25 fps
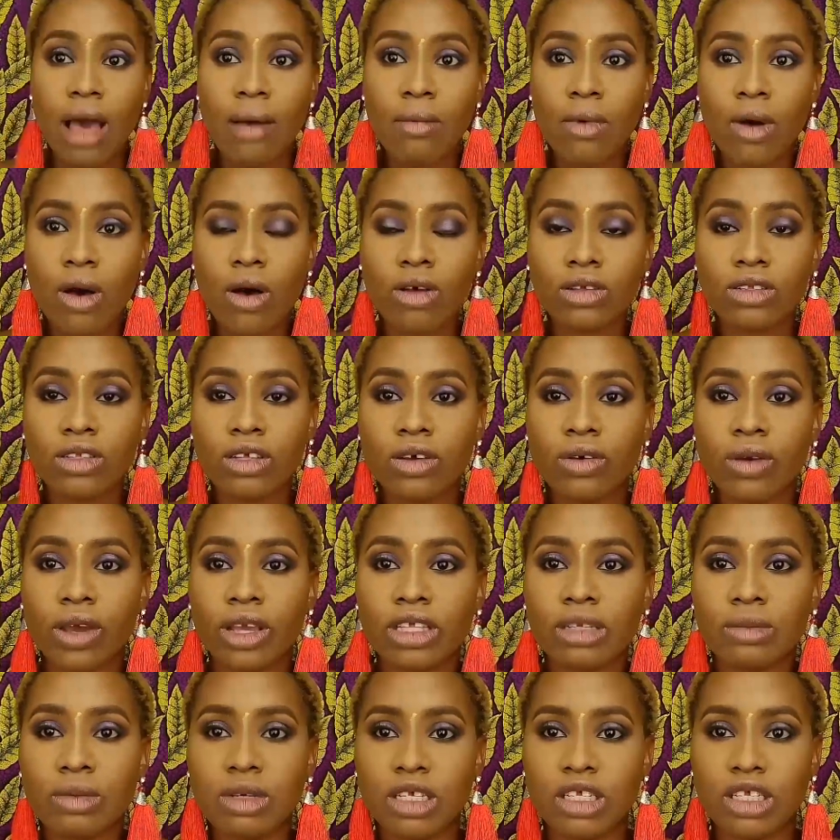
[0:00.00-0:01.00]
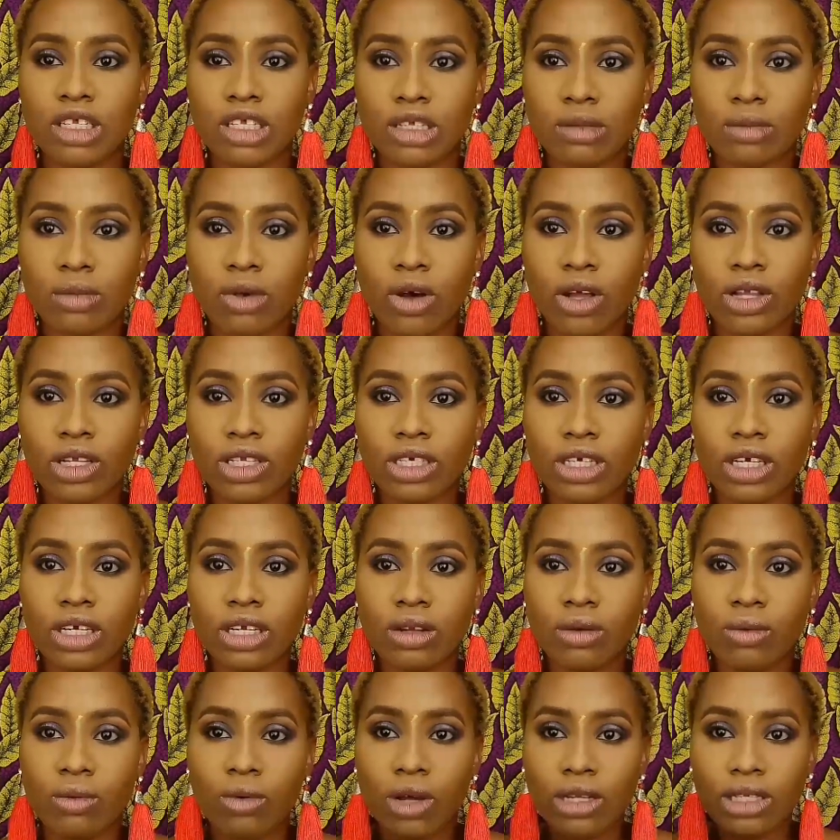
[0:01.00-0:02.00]
I'm also going to be
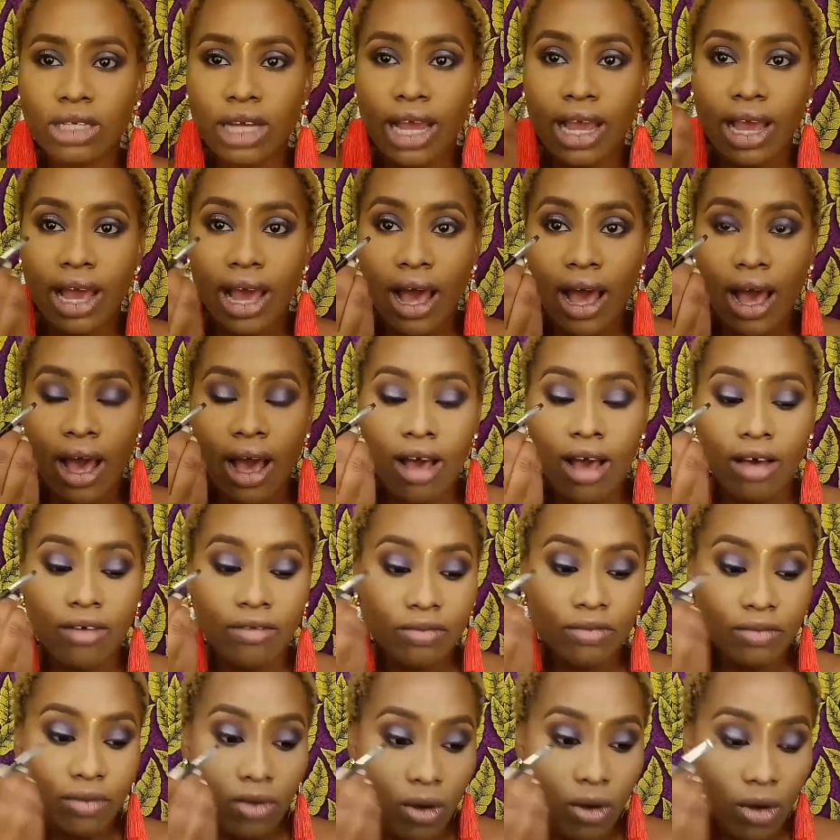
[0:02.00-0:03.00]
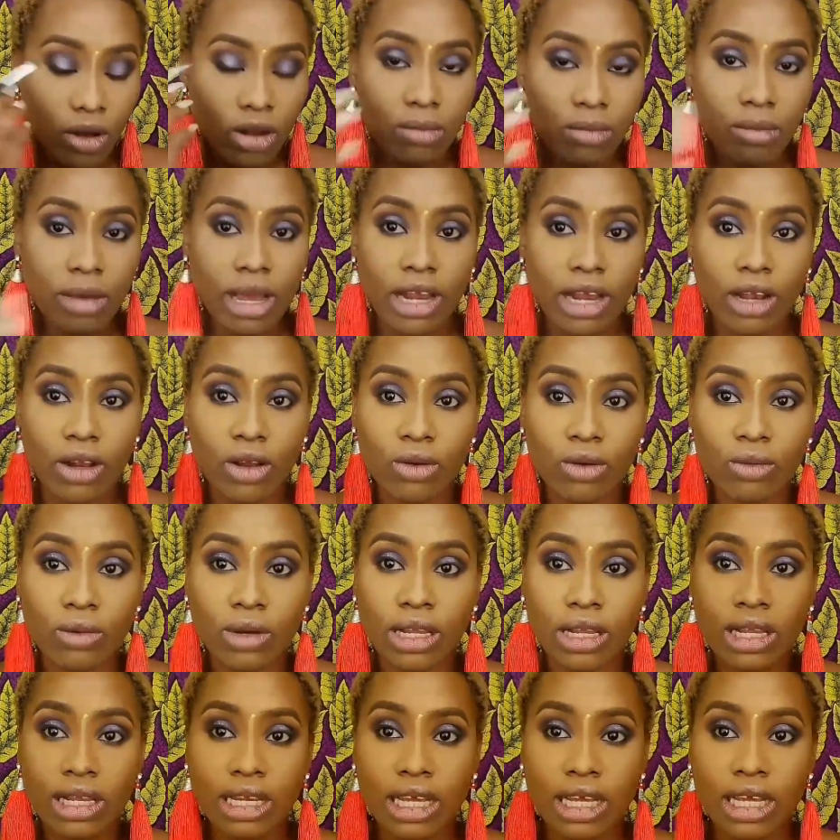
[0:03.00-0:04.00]
smudging what I have on my
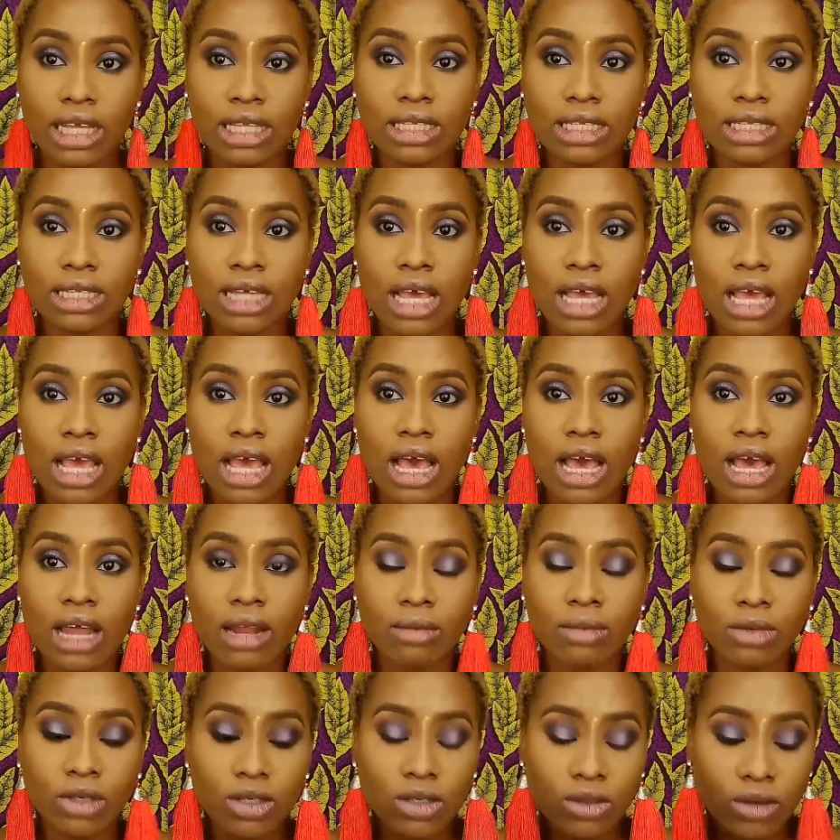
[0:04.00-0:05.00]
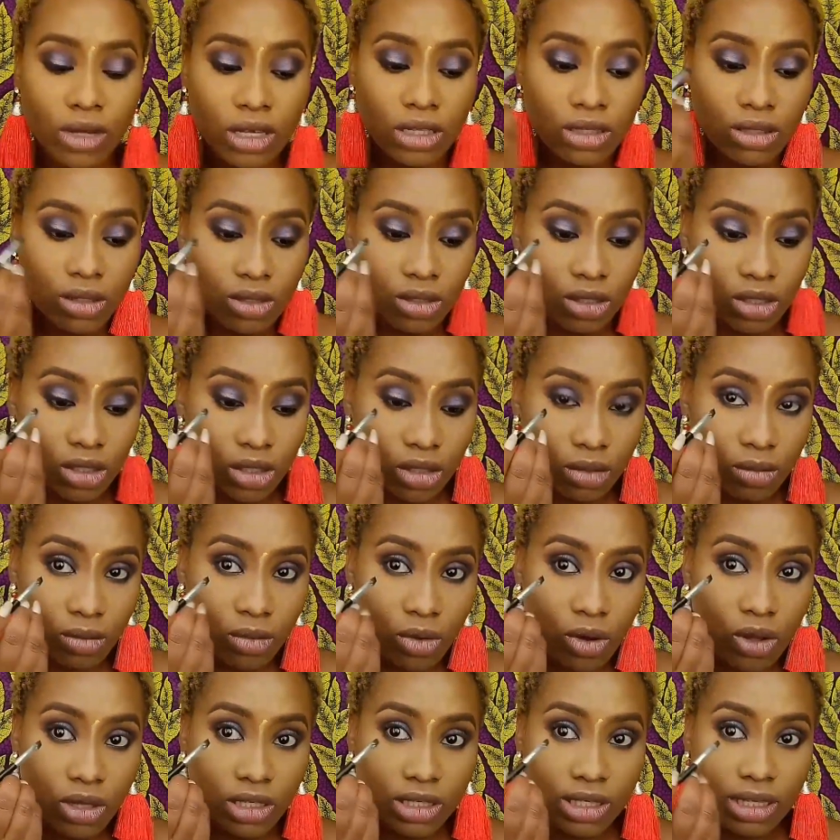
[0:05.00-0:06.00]
lower lids, and I'm just going to
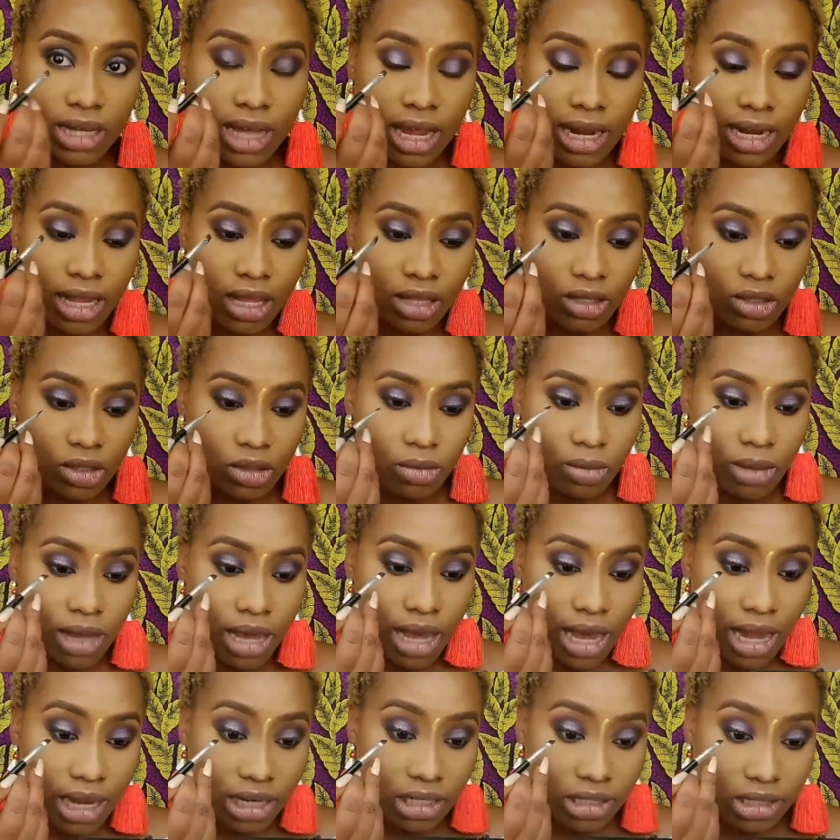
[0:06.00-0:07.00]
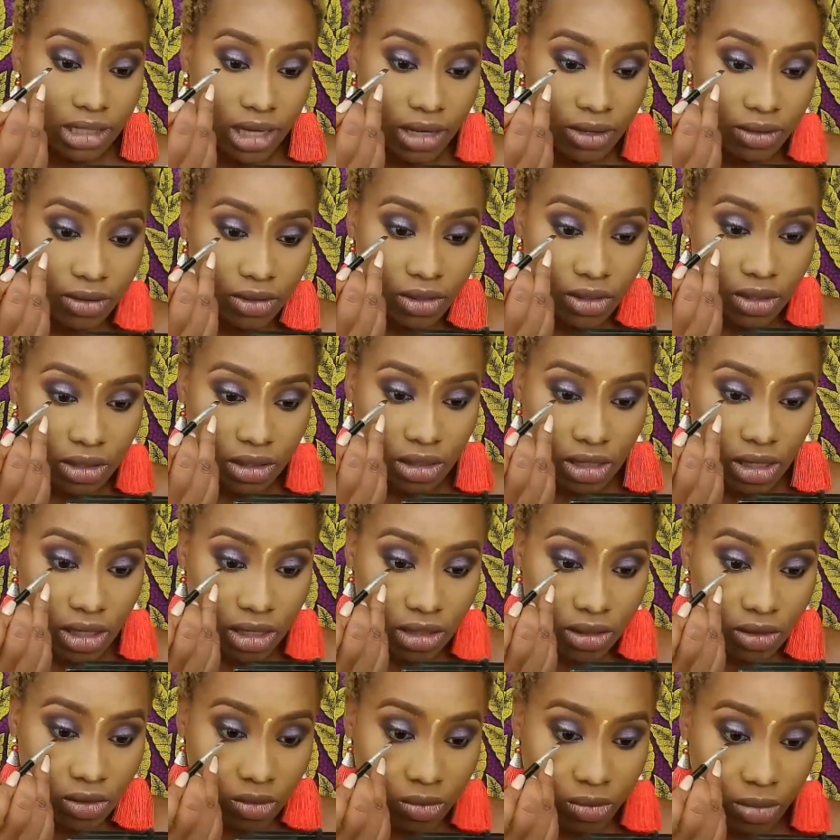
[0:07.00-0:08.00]
smudge that into my eyeshadow just a
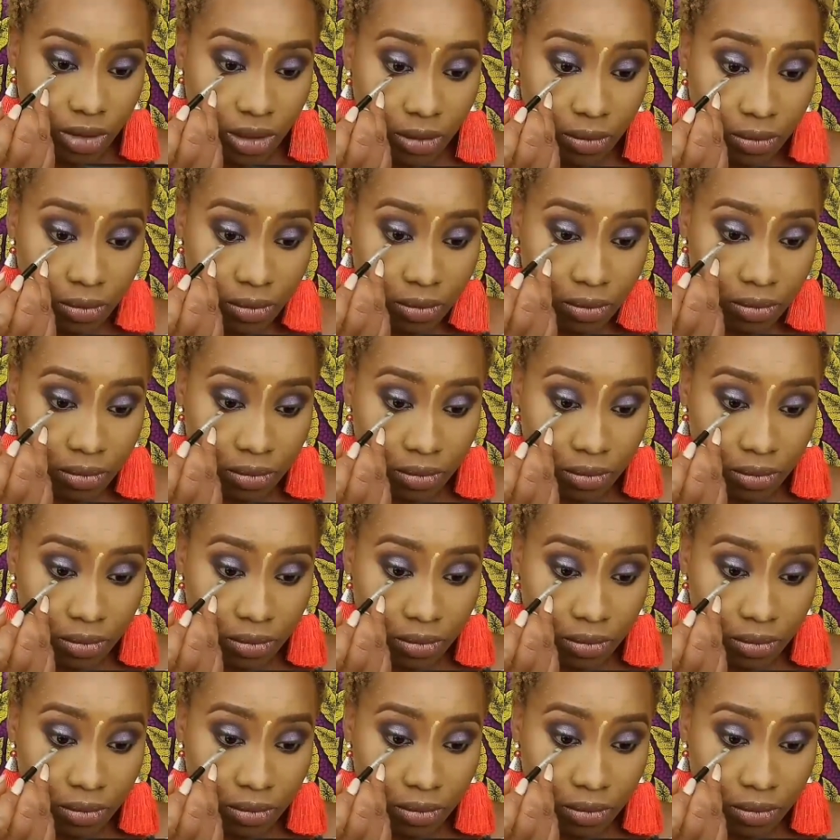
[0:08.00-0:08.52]
little bit.